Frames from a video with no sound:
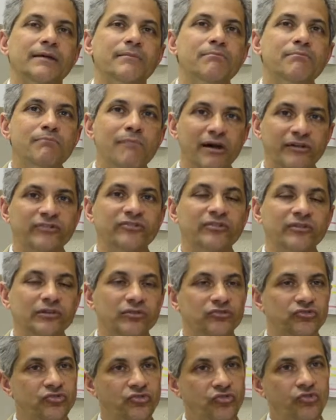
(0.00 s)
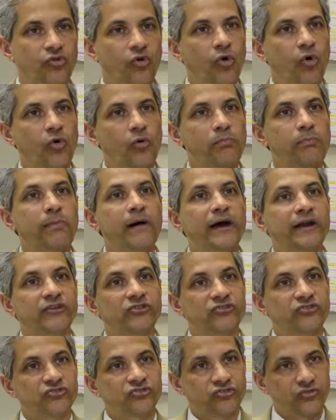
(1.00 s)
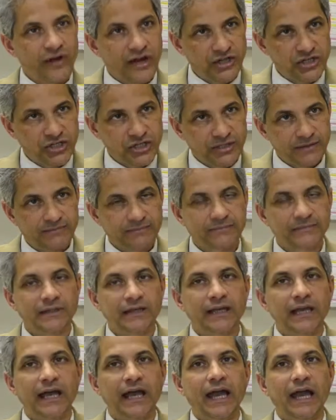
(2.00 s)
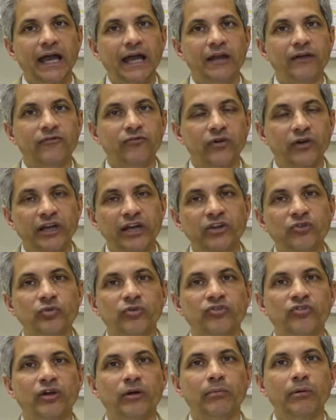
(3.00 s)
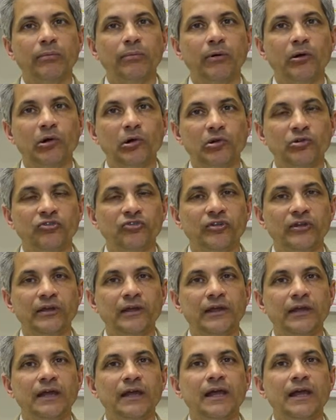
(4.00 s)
Muscles grow by stretch, and for kids with cerebral palsy